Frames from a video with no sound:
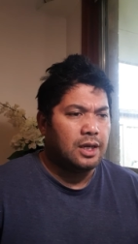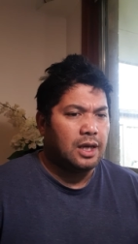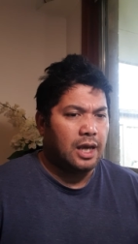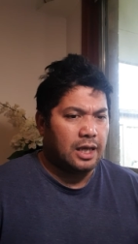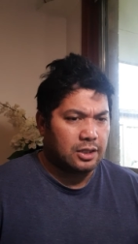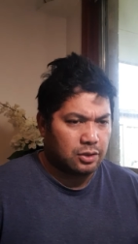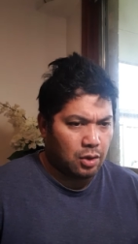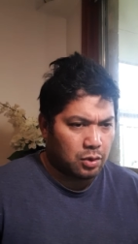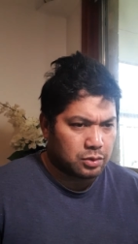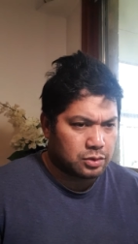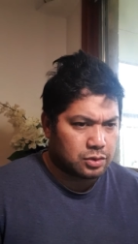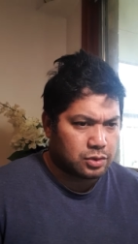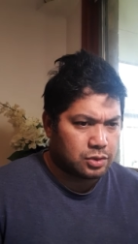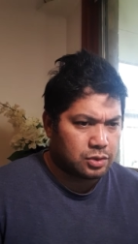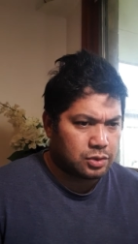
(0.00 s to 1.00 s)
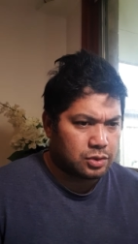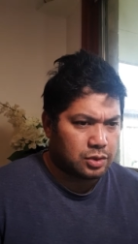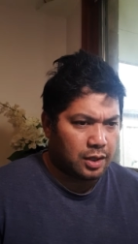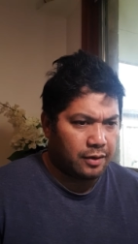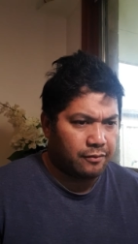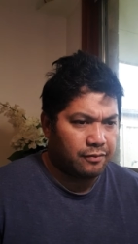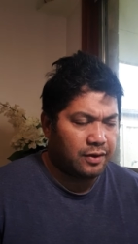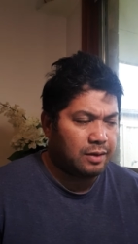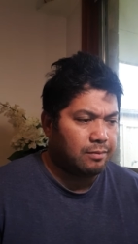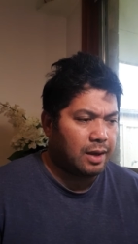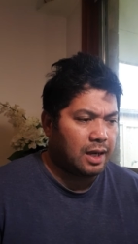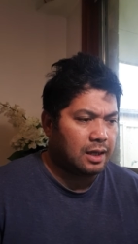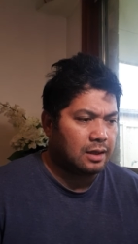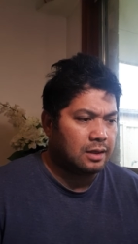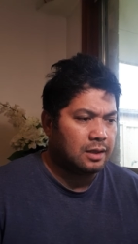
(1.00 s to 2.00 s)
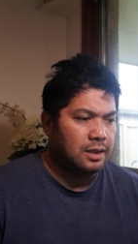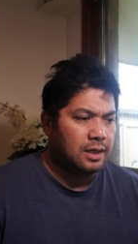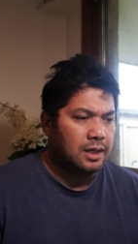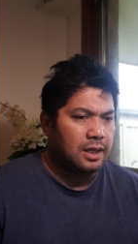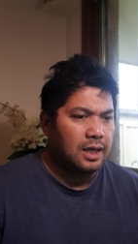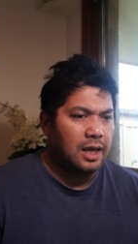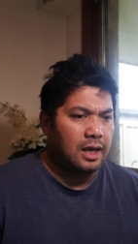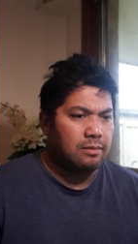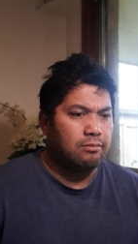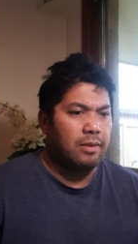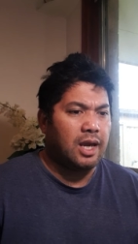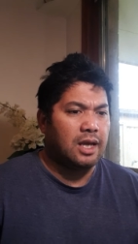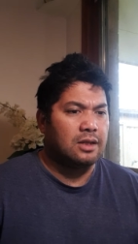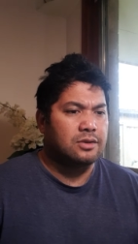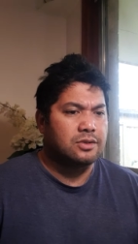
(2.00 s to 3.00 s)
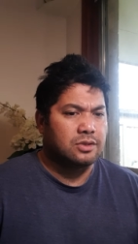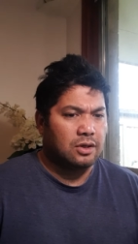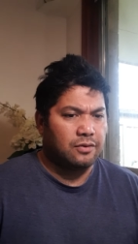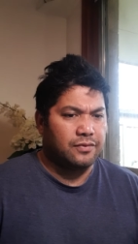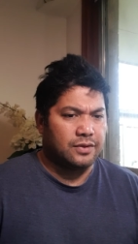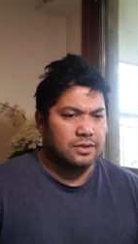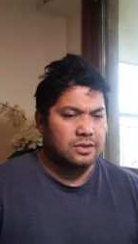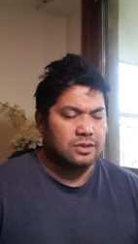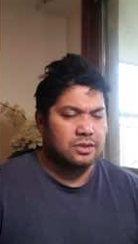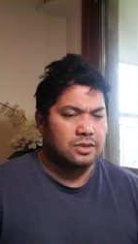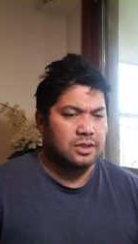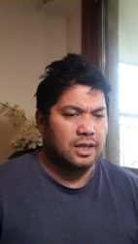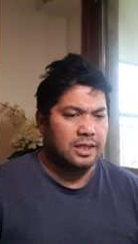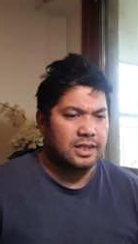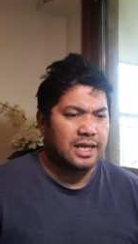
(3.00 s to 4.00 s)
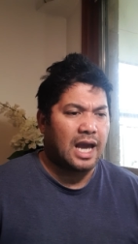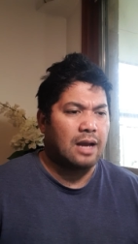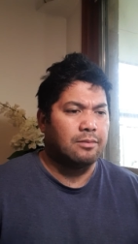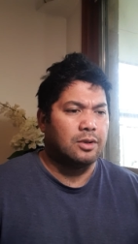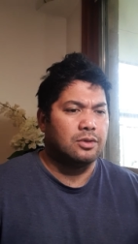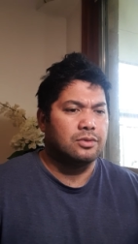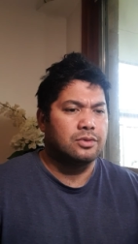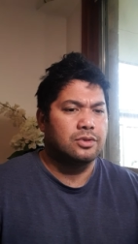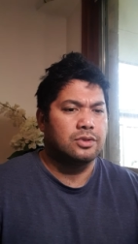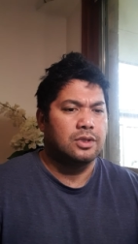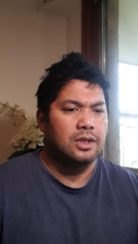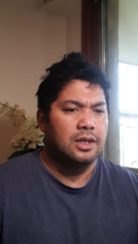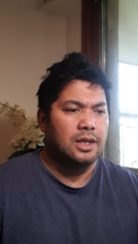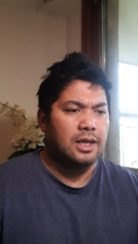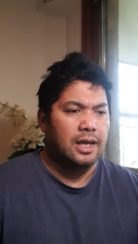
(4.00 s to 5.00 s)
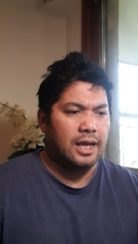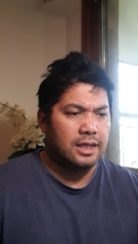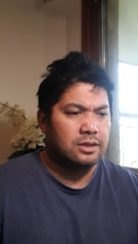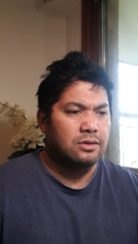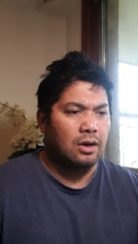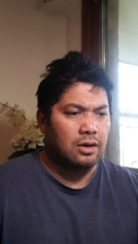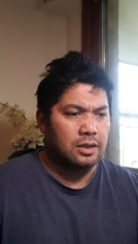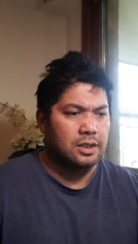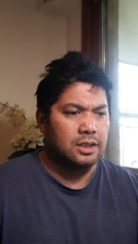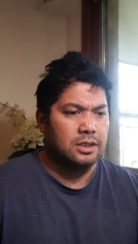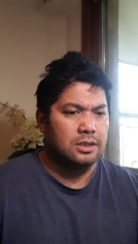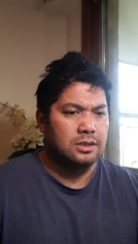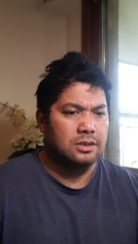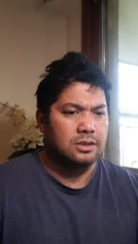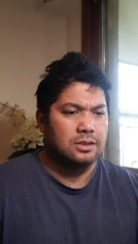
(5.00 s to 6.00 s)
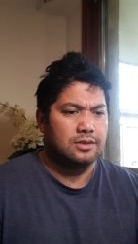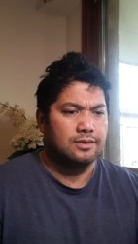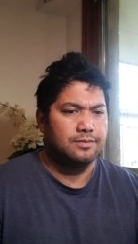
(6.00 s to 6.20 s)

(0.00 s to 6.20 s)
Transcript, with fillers: and goats, and female and male servants, and camels and donkeys.